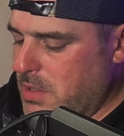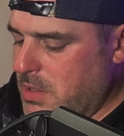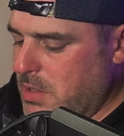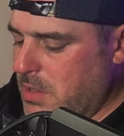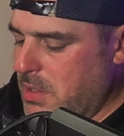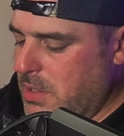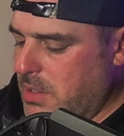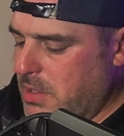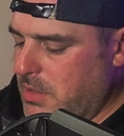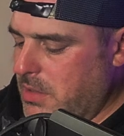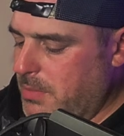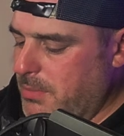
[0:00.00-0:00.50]

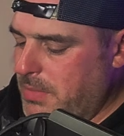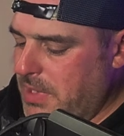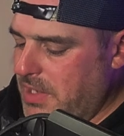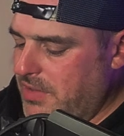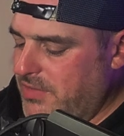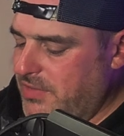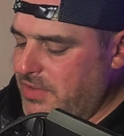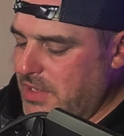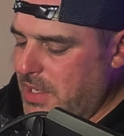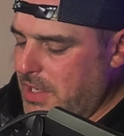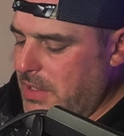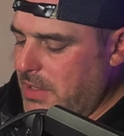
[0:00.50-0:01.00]
Get the
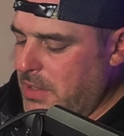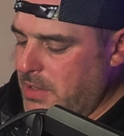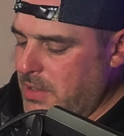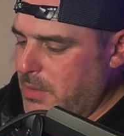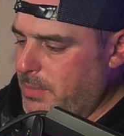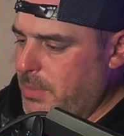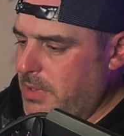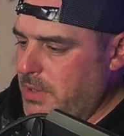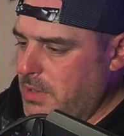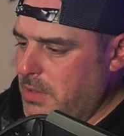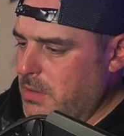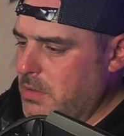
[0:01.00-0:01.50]
base tightened
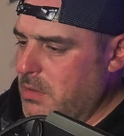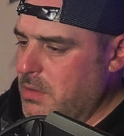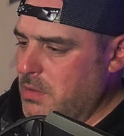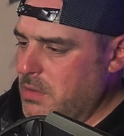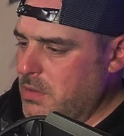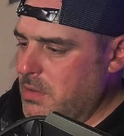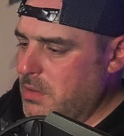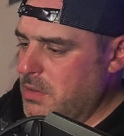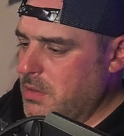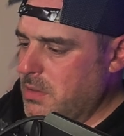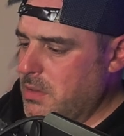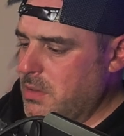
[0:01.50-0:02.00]
up here,
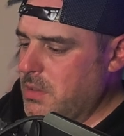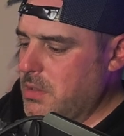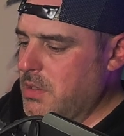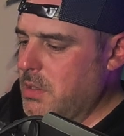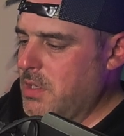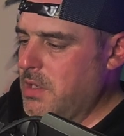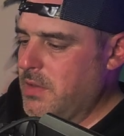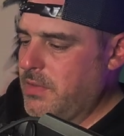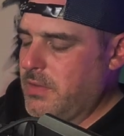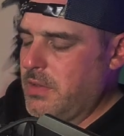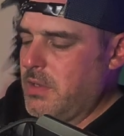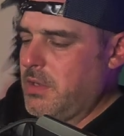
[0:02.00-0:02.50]

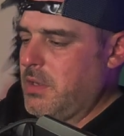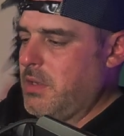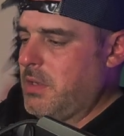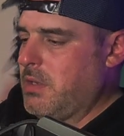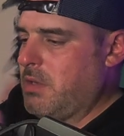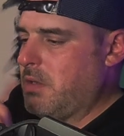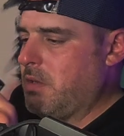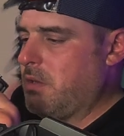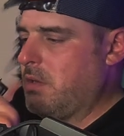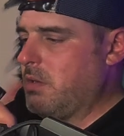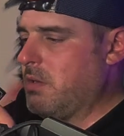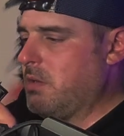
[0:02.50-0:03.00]
and
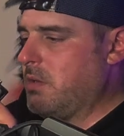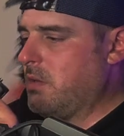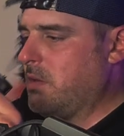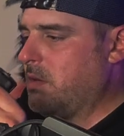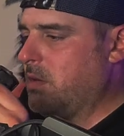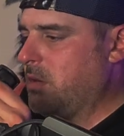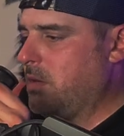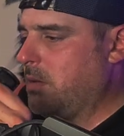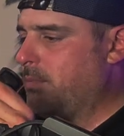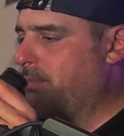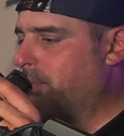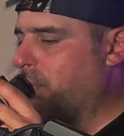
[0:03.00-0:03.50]
then
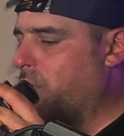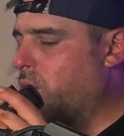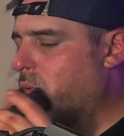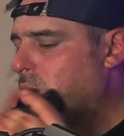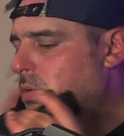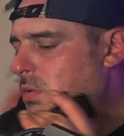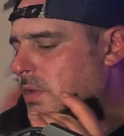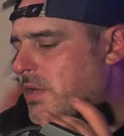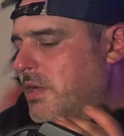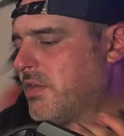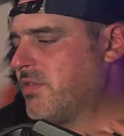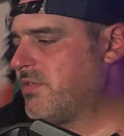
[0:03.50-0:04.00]
the
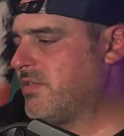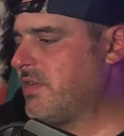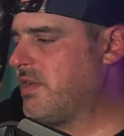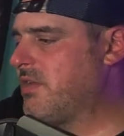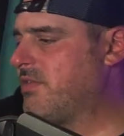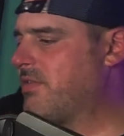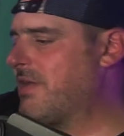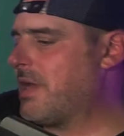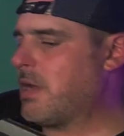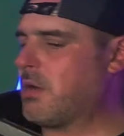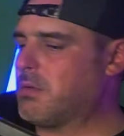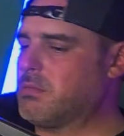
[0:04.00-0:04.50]
pole
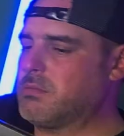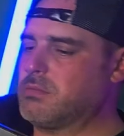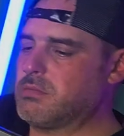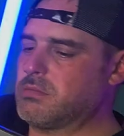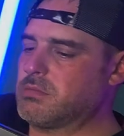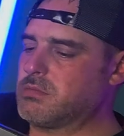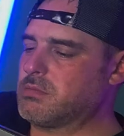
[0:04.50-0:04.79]
extends out